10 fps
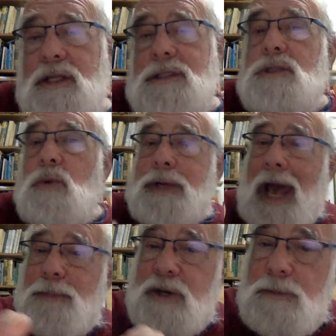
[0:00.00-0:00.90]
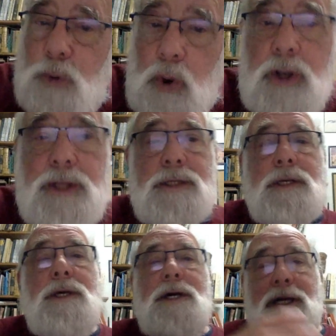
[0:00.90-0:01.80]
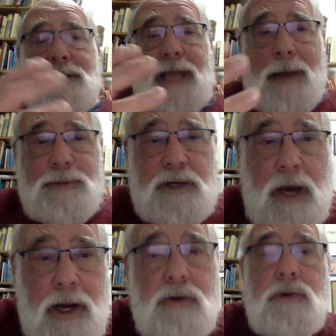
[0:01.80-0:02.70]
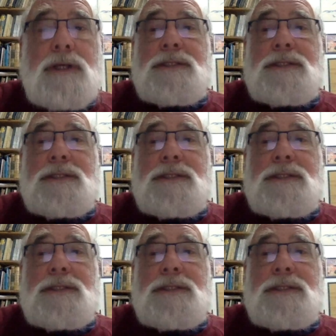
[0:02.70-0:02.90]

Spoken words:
this is what happened in Poland. It's happened in Hungary.